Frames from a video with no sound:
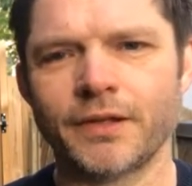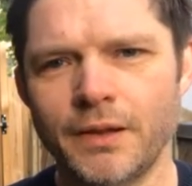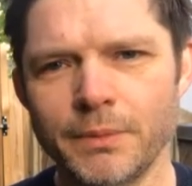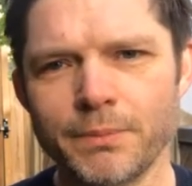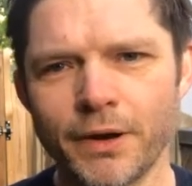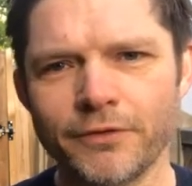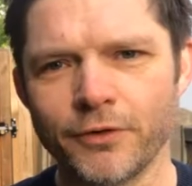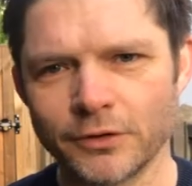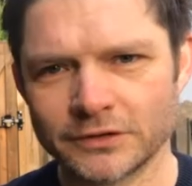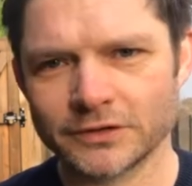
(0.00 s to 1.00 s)
Let me pray
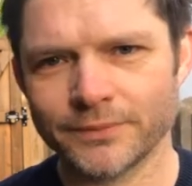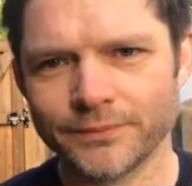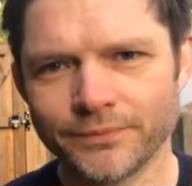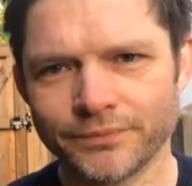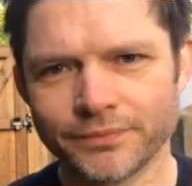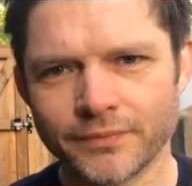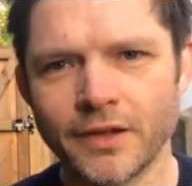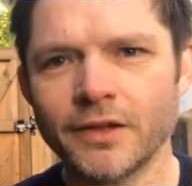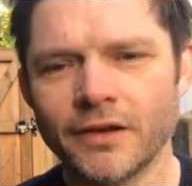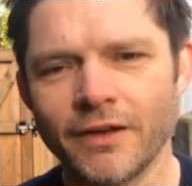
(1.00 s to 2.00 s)
for us.
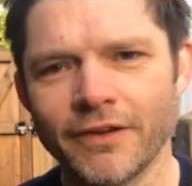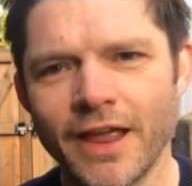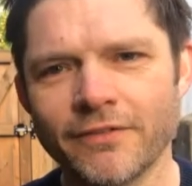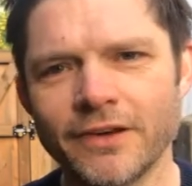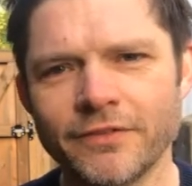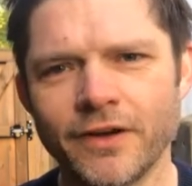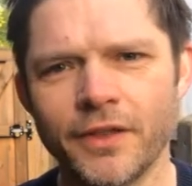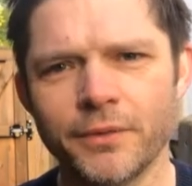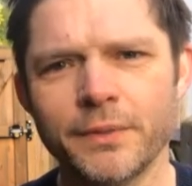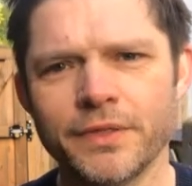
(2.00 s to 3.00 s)
Loving Heavenly
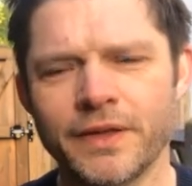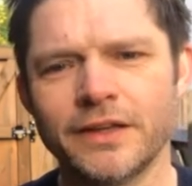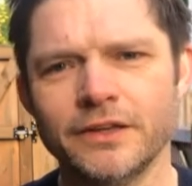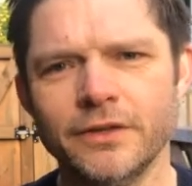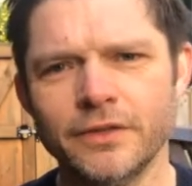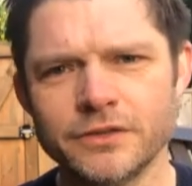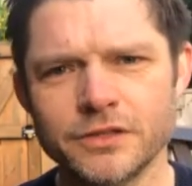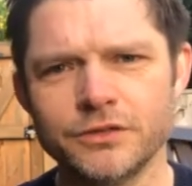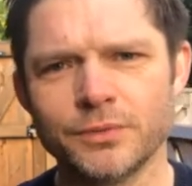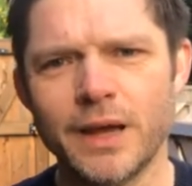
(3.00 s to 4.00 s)
Father, we thank you that
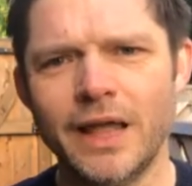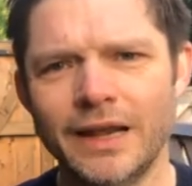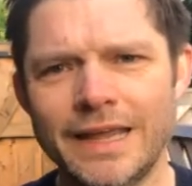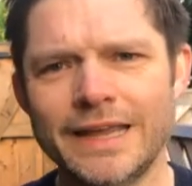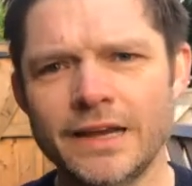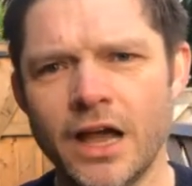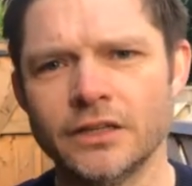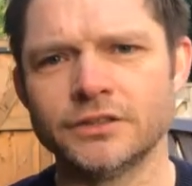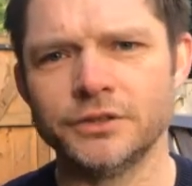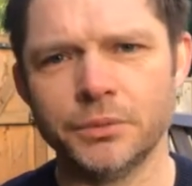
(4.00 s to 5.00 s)
you dwell in
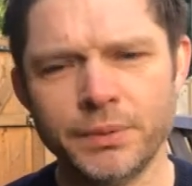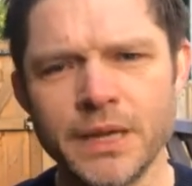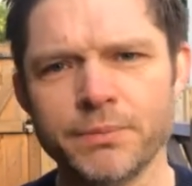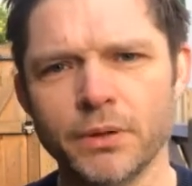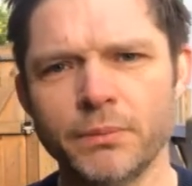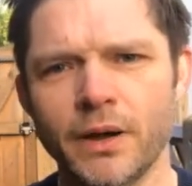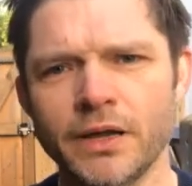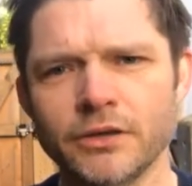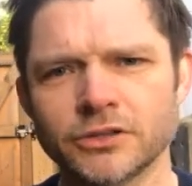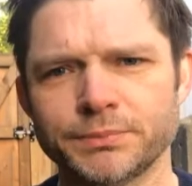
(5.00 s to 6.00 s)
us, your people,
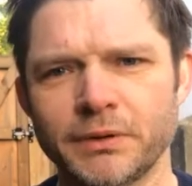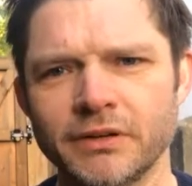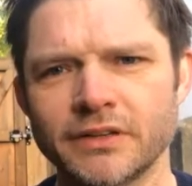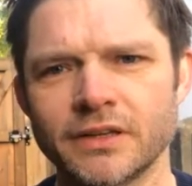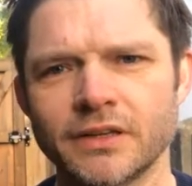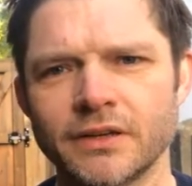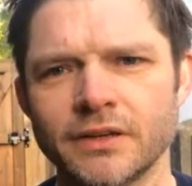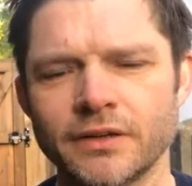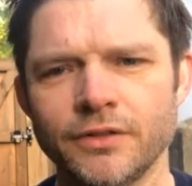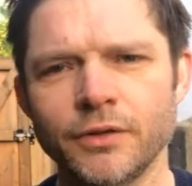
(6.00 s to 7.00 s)
by your Spirit,
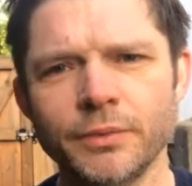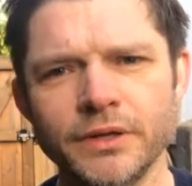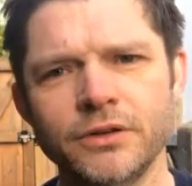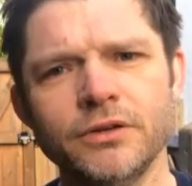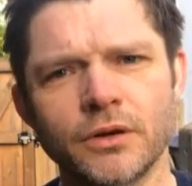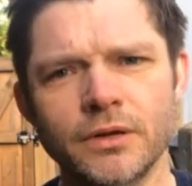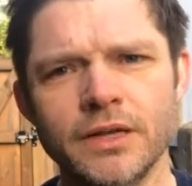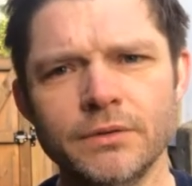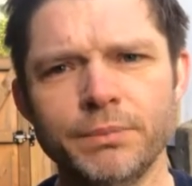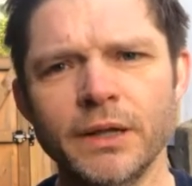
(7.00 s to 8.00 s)
that we do not
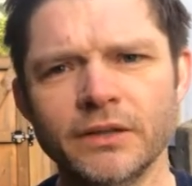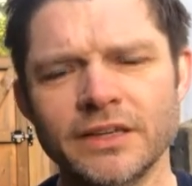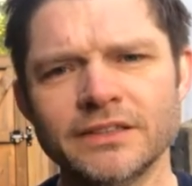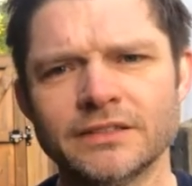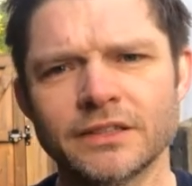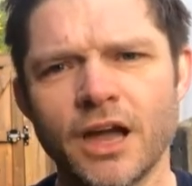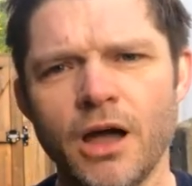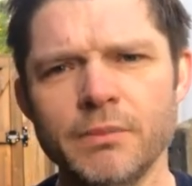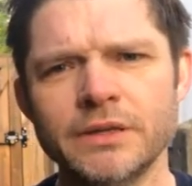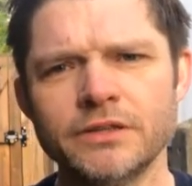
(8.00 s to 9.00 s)
need buildings to
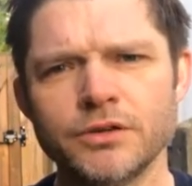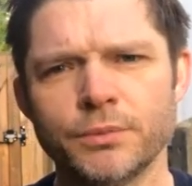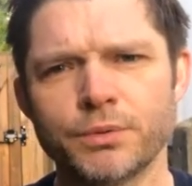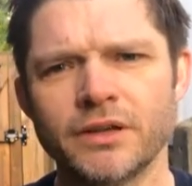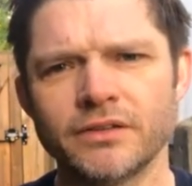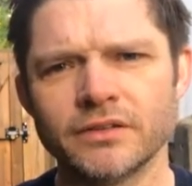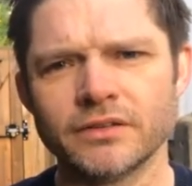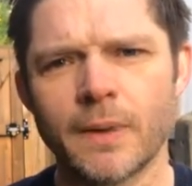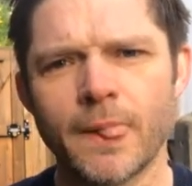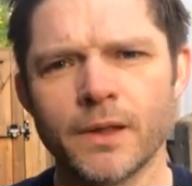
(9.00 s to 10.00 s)
come into your
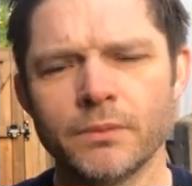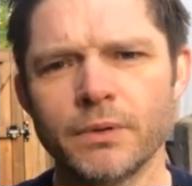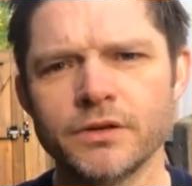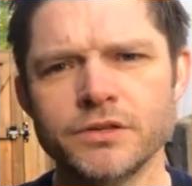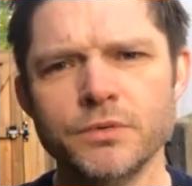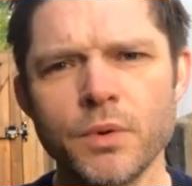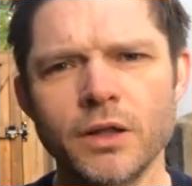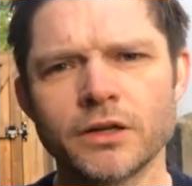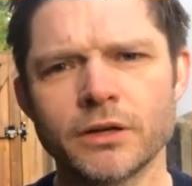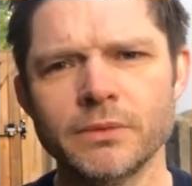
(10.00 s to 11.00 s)
presence, but you
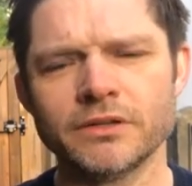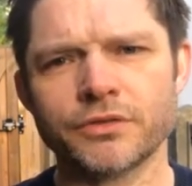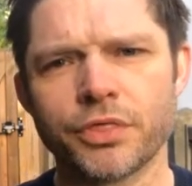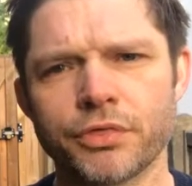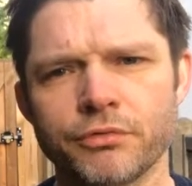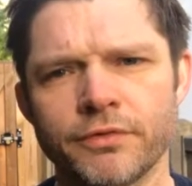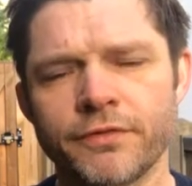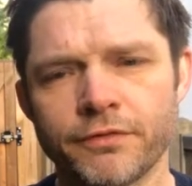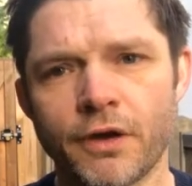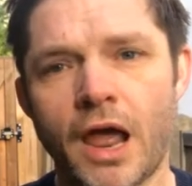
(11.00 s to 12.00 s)
welcome us
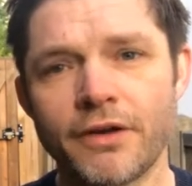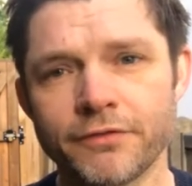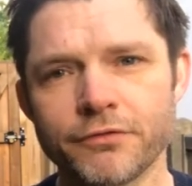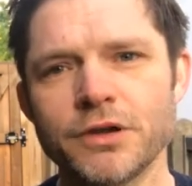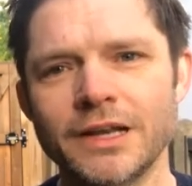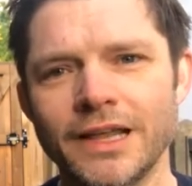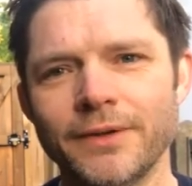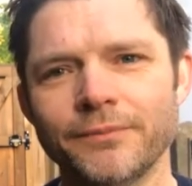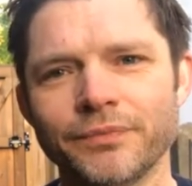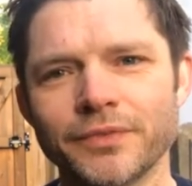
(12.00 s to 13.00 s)
freely
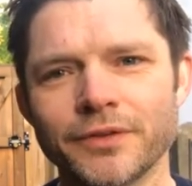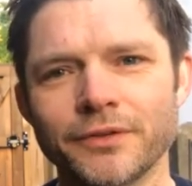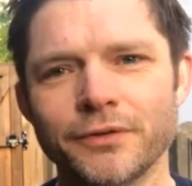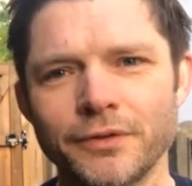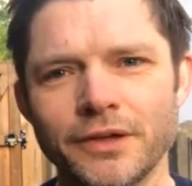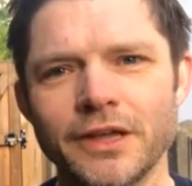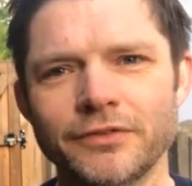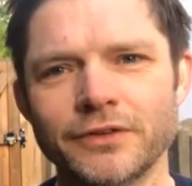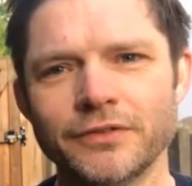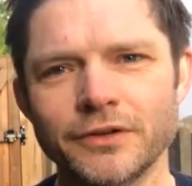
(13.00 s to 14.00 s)
through the
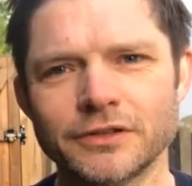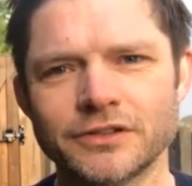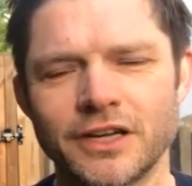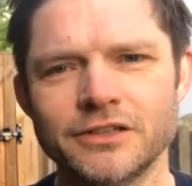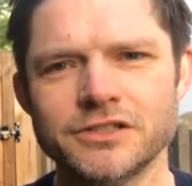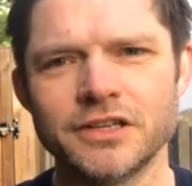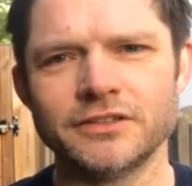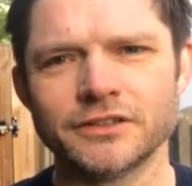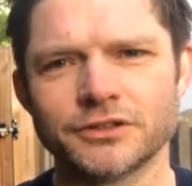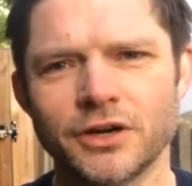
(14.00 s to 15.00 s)
gift of your Son,
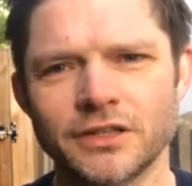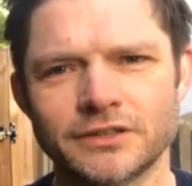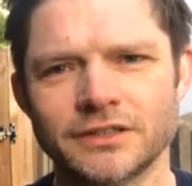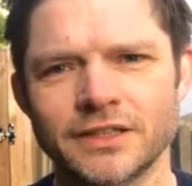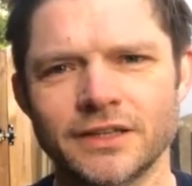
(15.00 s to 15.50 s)
Jesus Christ.